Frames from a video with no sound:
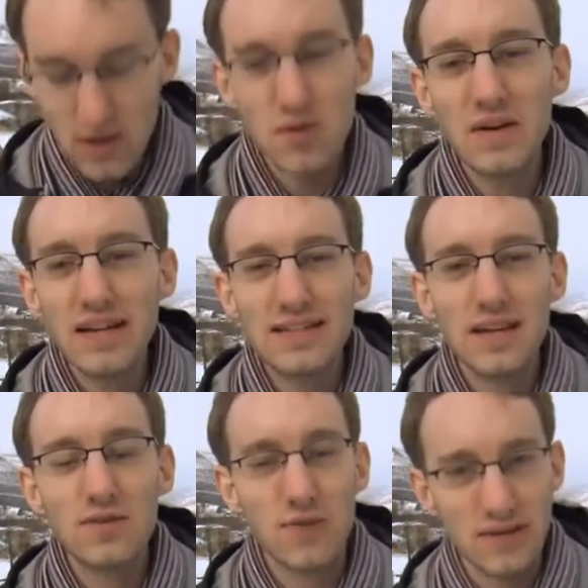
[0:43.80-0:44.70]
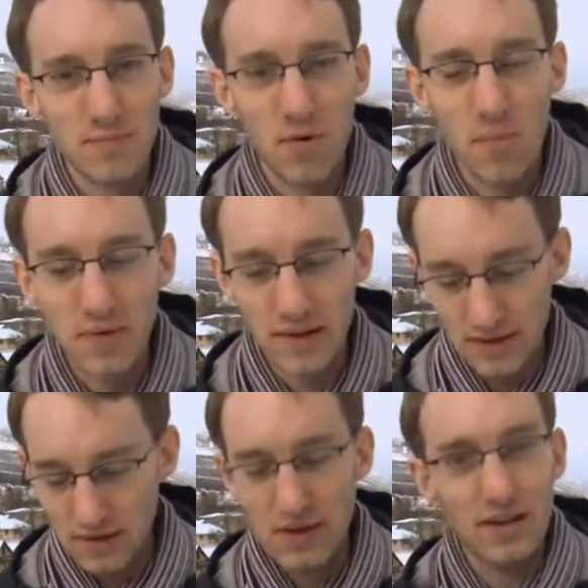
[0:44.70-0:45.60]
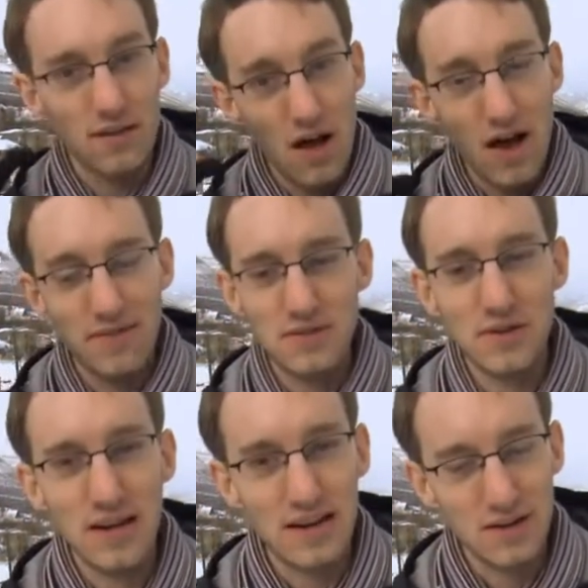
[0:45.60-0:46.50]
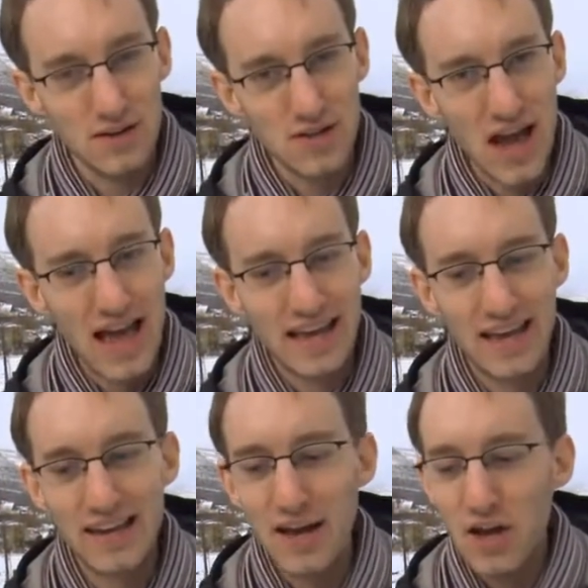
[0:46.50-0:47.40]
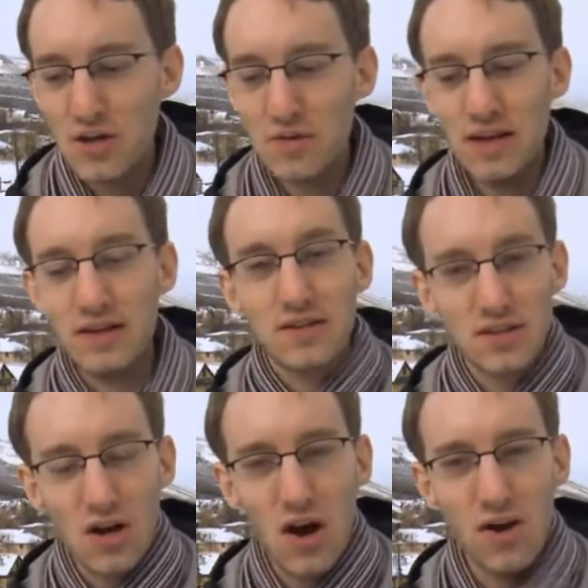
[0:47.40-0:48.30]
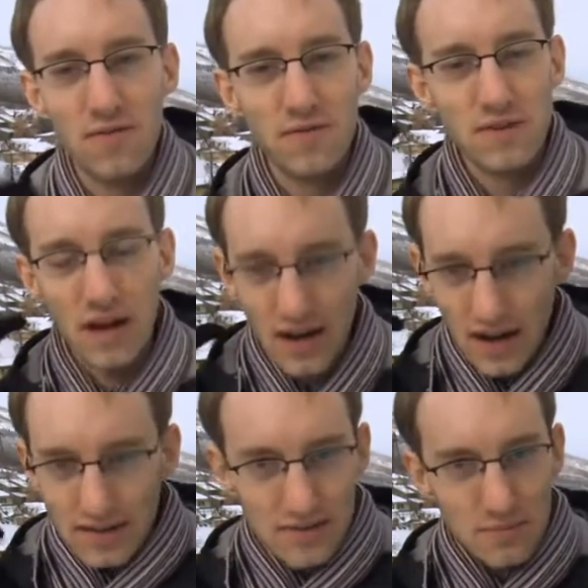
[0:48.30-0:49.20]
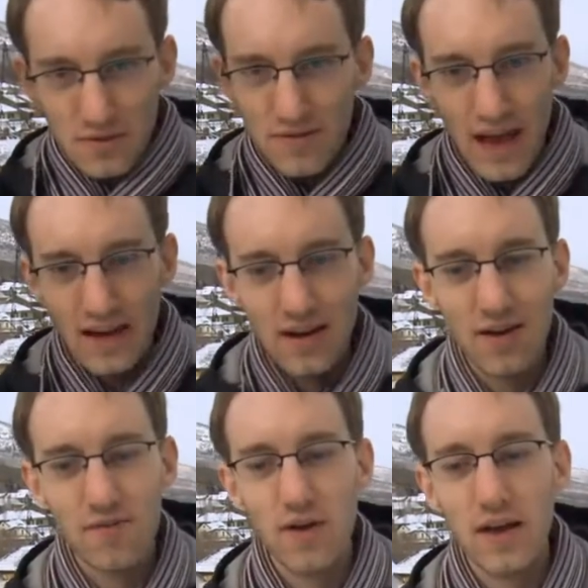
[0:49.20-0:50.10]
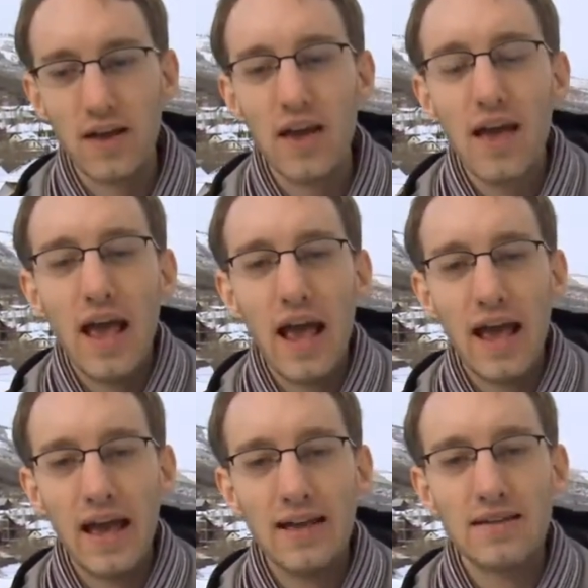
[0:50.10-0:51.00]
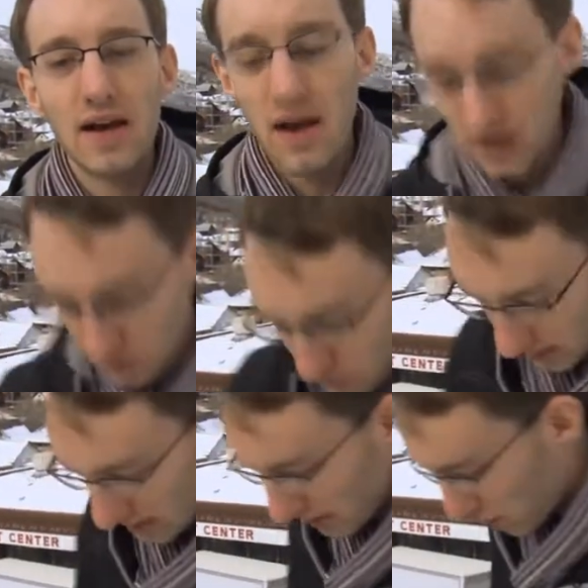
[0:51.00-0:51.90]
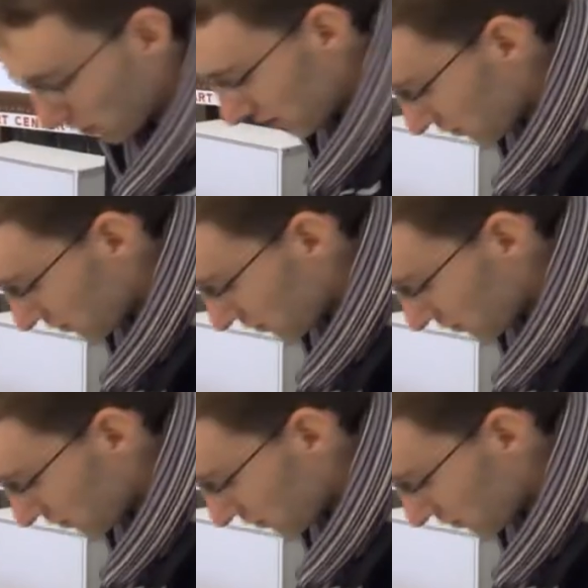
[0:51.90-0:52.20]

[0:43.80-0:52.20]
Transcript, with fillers: you need to dress appropriately. You need gloves, you need a good jacket, you need a scarf, uh, some sort of head covering, and uh, really good,